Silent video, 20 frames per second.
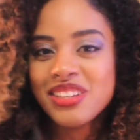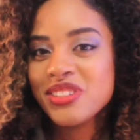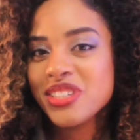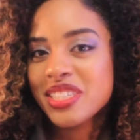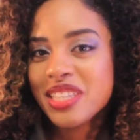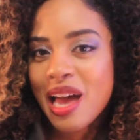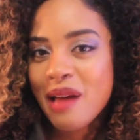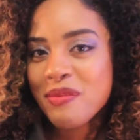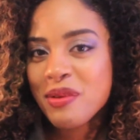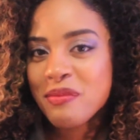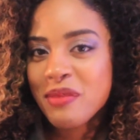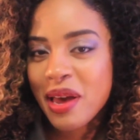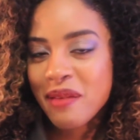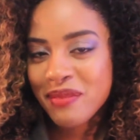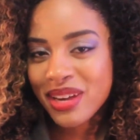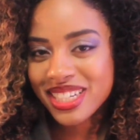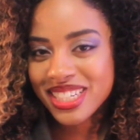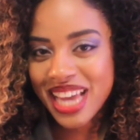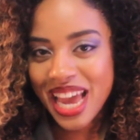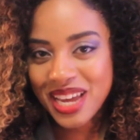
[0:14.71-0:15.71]
for stopping by
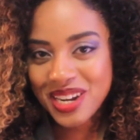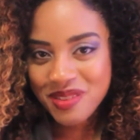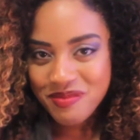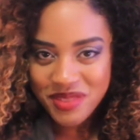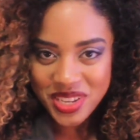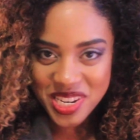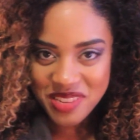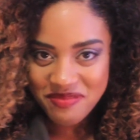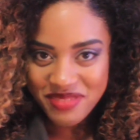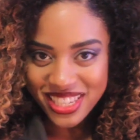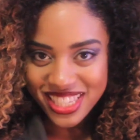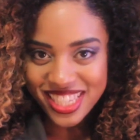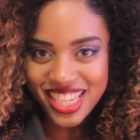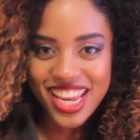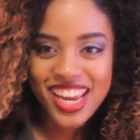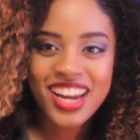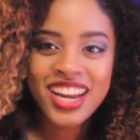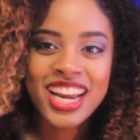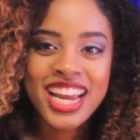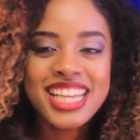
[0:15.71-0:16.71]
my channel, Mini Miss
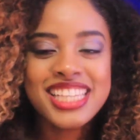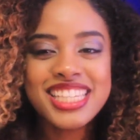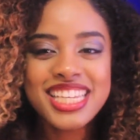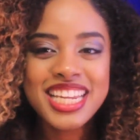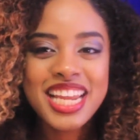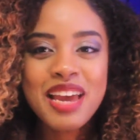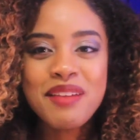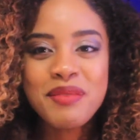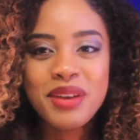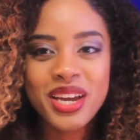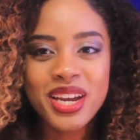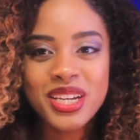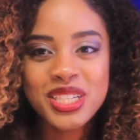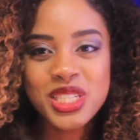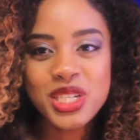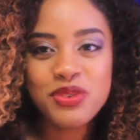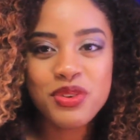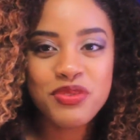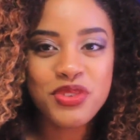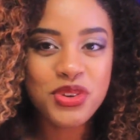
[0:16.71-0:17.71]
Hair, and today I'm here
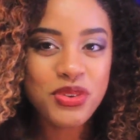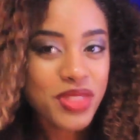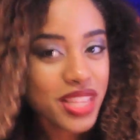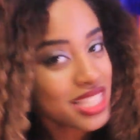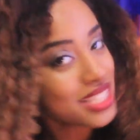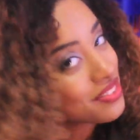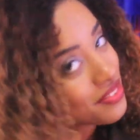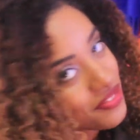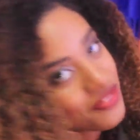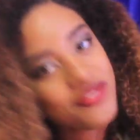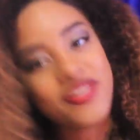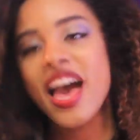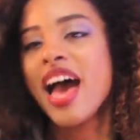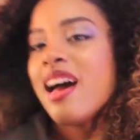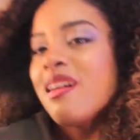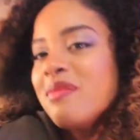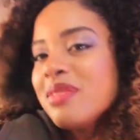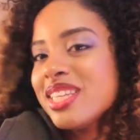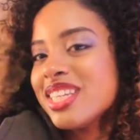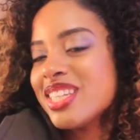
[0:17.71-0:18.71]
to review this
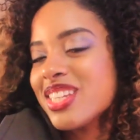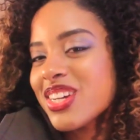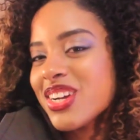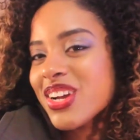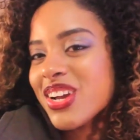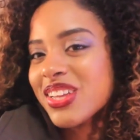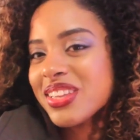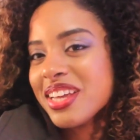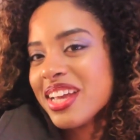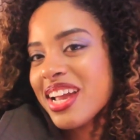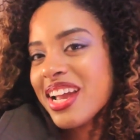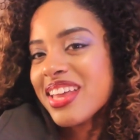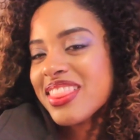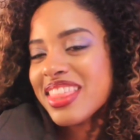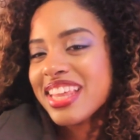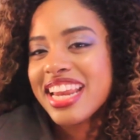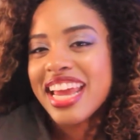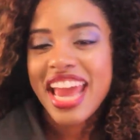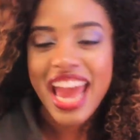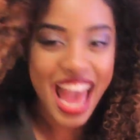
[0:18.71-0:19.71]
fabulous curly hair
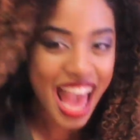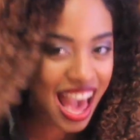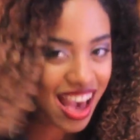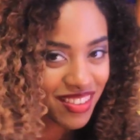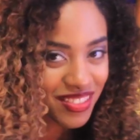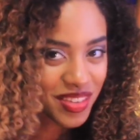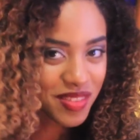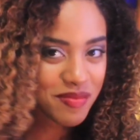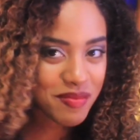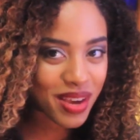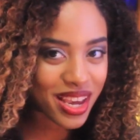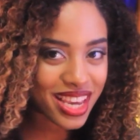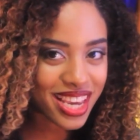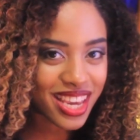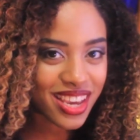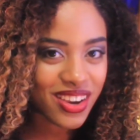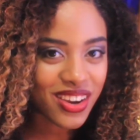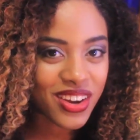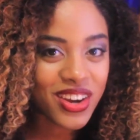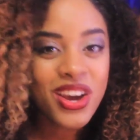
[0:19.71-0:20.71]
that I have in my
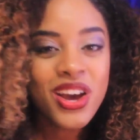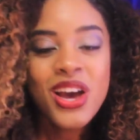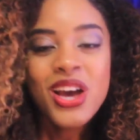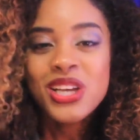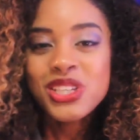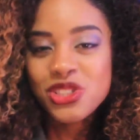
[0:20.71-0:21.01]
hair.